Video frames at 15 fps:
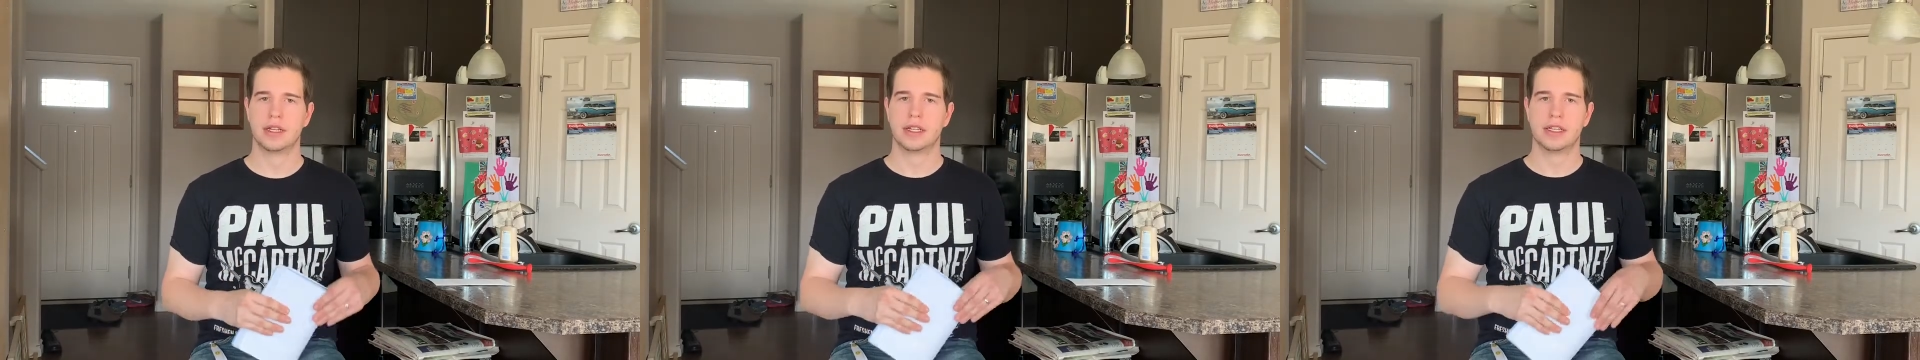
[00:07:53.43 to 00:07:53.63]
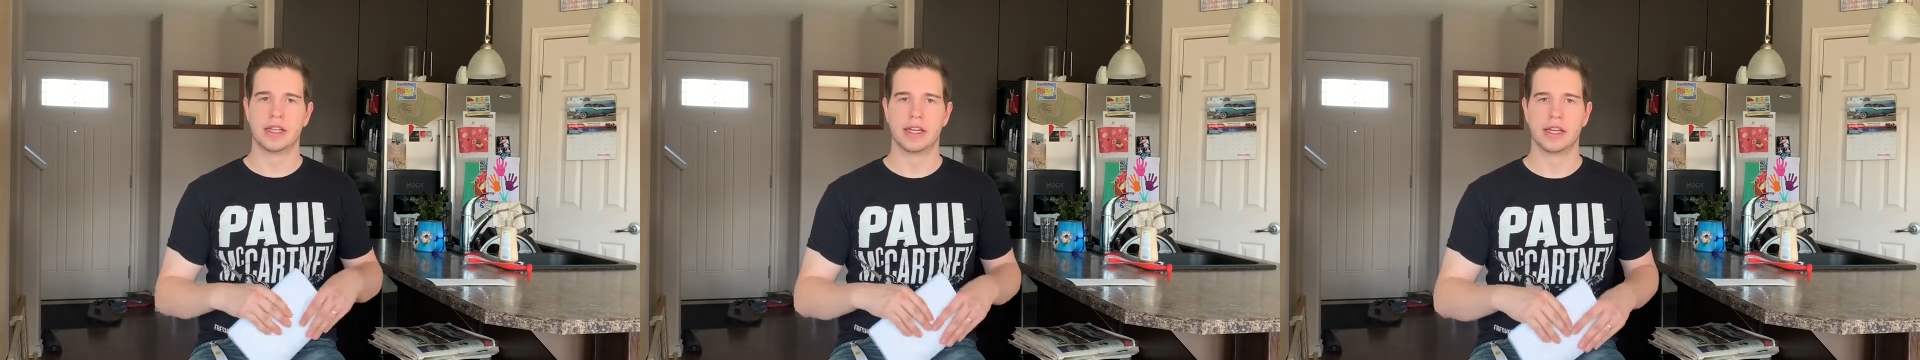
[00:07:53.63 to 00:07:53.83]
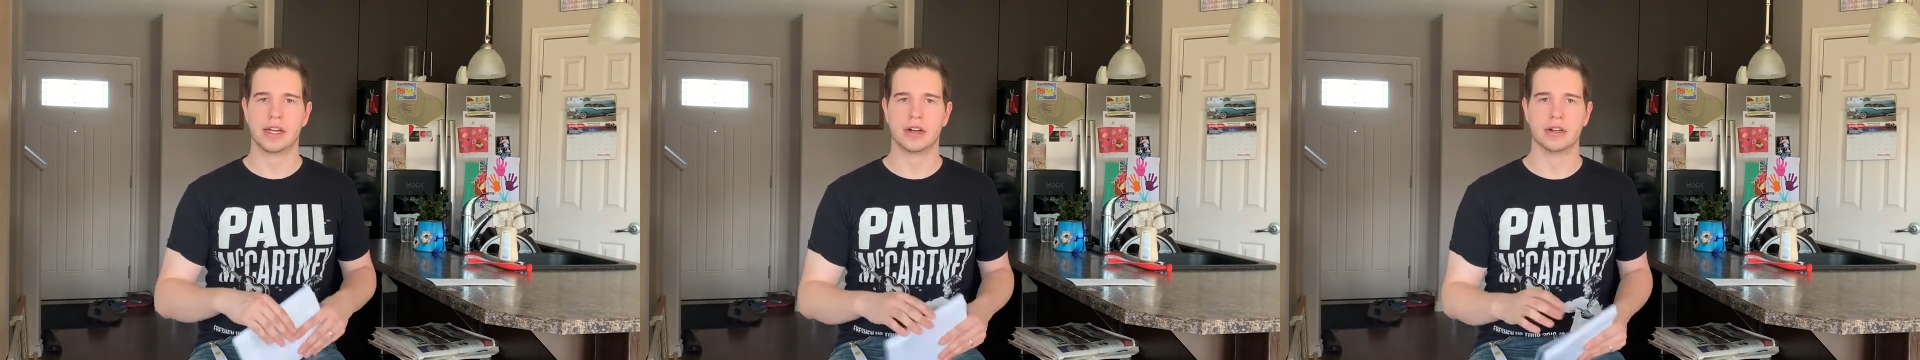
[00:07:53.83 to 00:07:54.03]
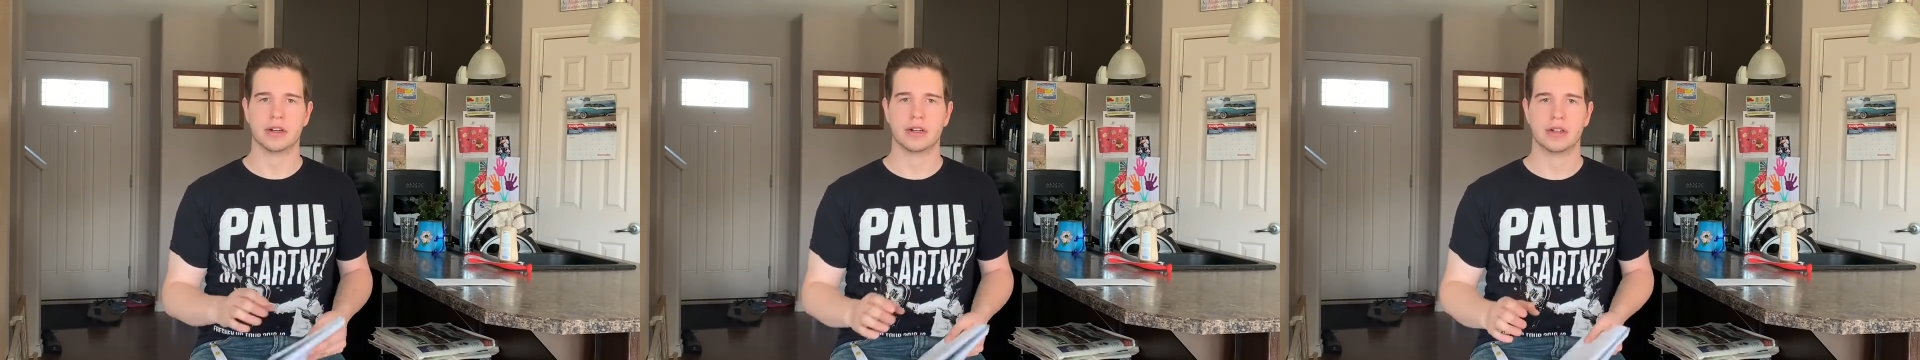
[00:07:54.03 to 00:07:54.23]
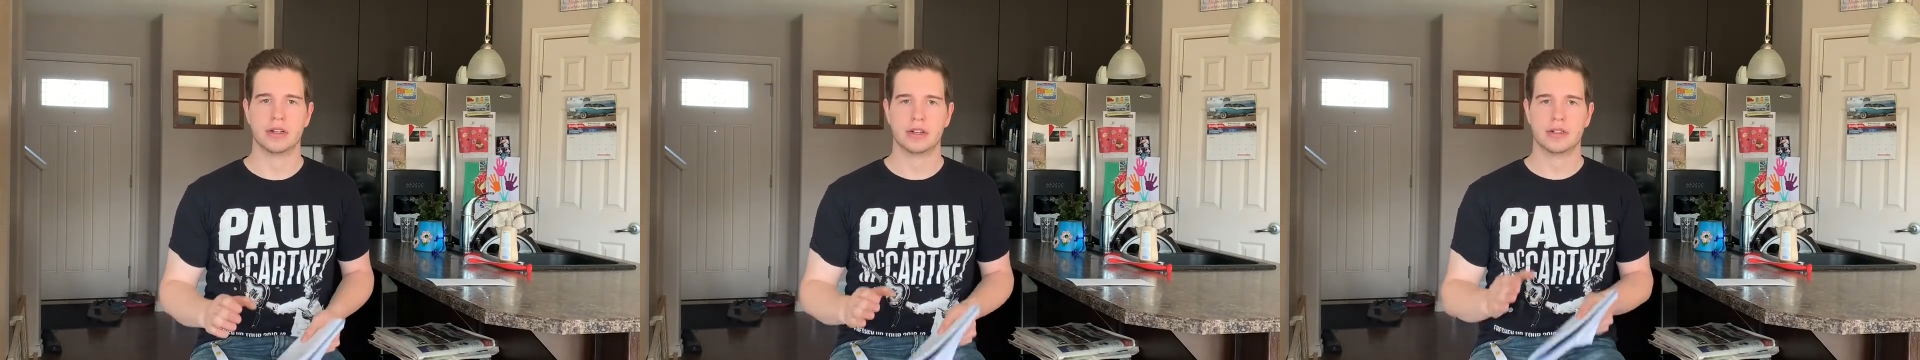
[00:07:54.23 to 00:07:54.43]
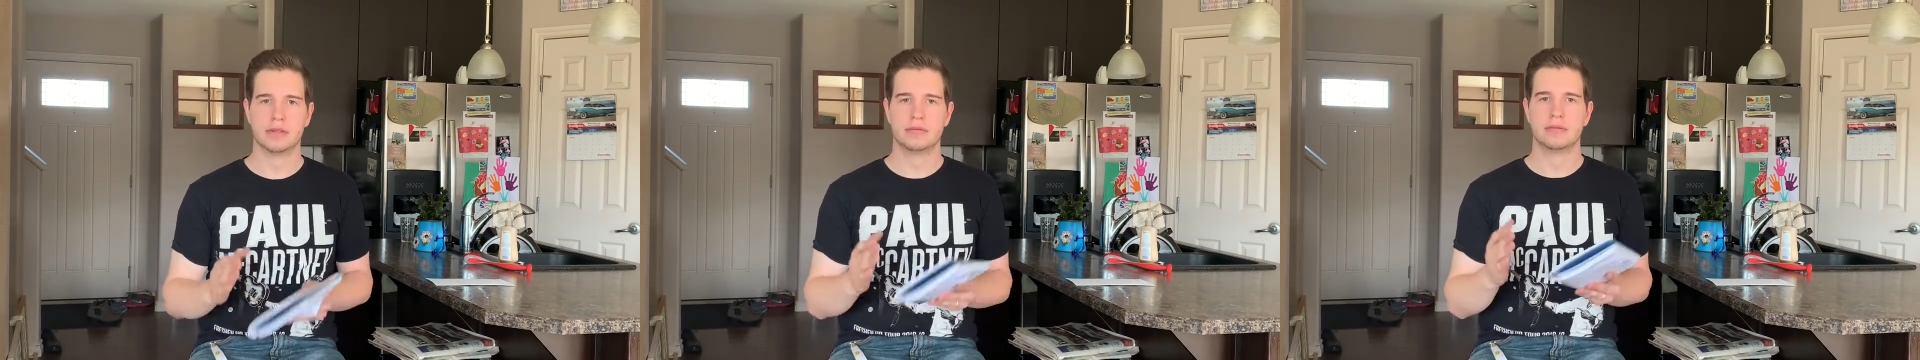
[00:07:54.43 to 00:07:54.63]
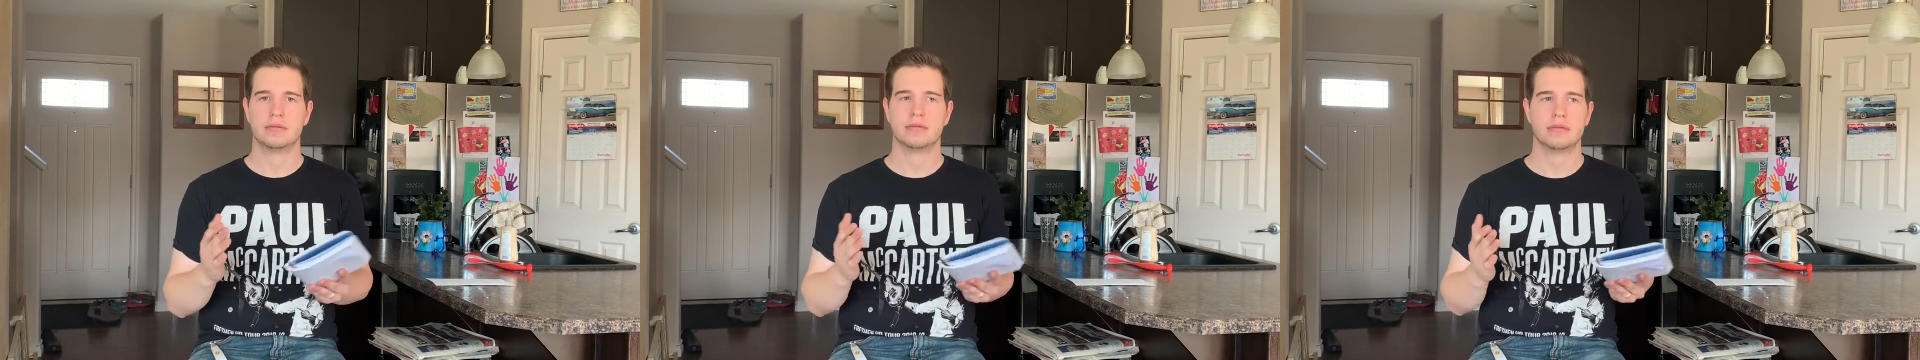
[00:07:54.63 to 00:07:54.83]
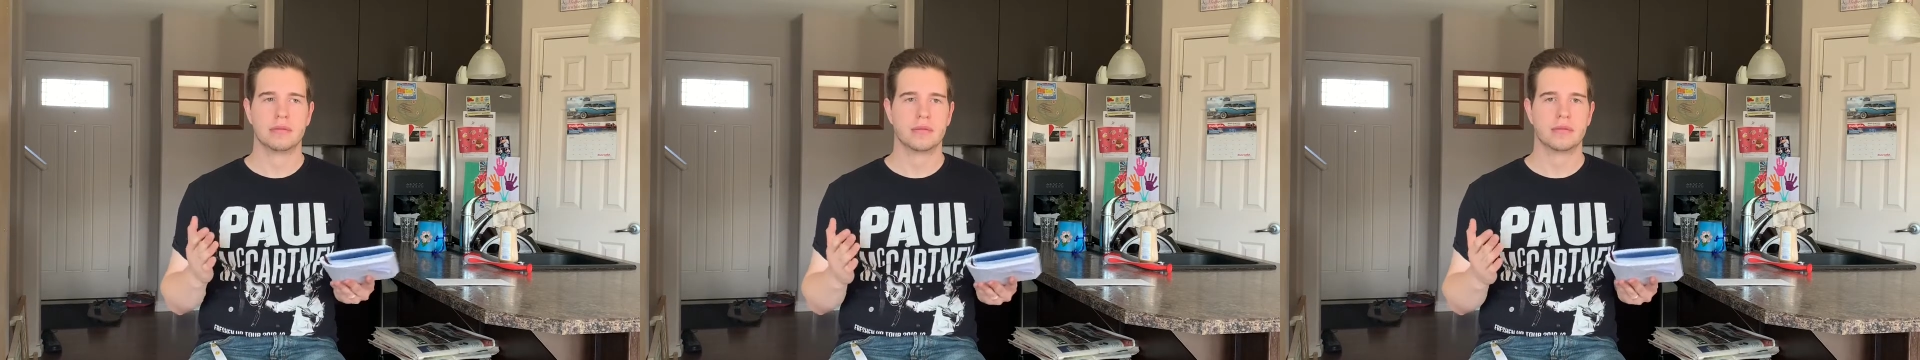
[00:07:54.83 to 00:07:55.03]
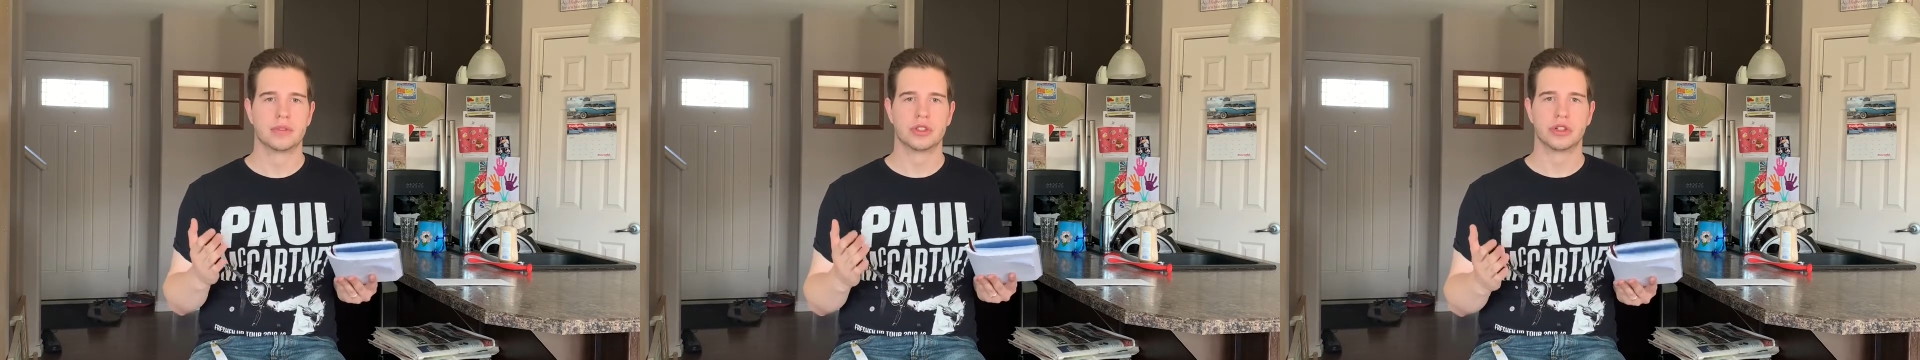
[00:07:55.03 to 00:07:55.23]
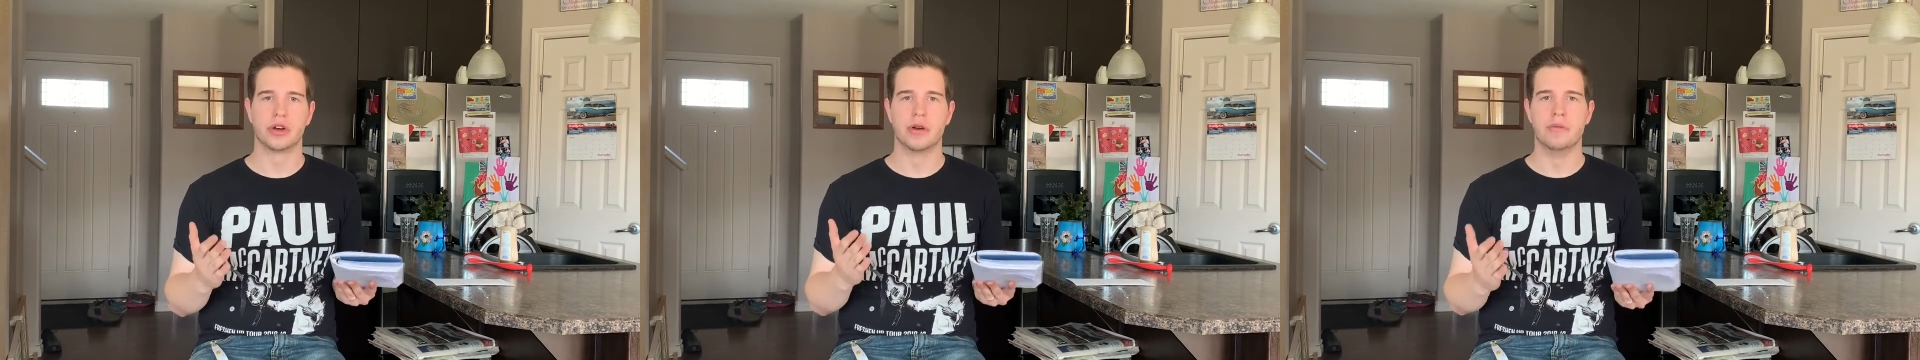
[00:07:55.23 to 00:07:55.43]
you hear
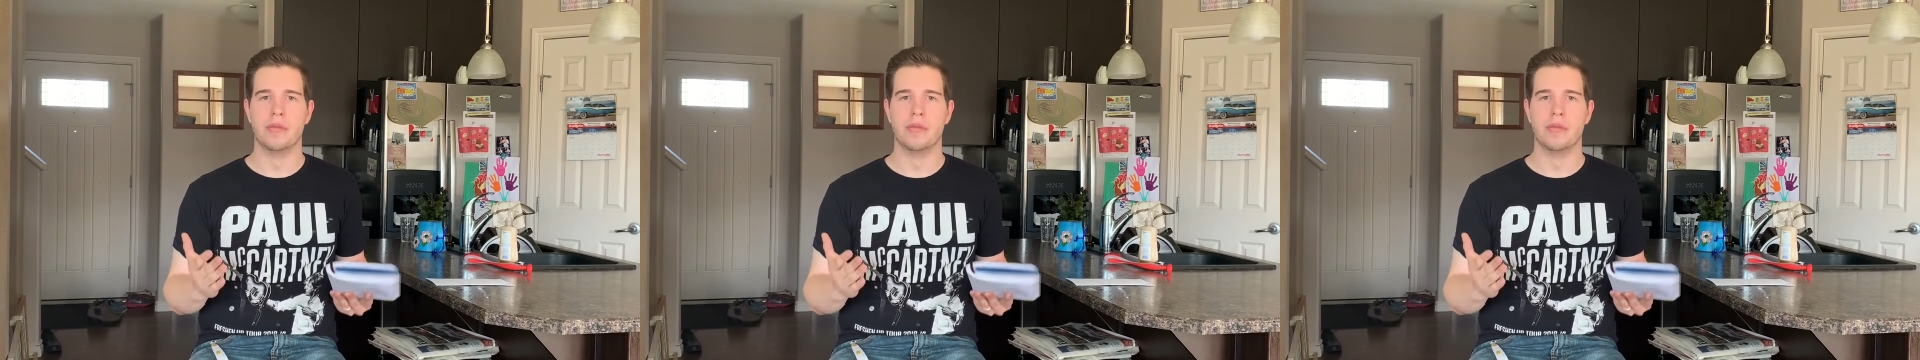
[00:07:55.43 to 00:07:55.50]
certain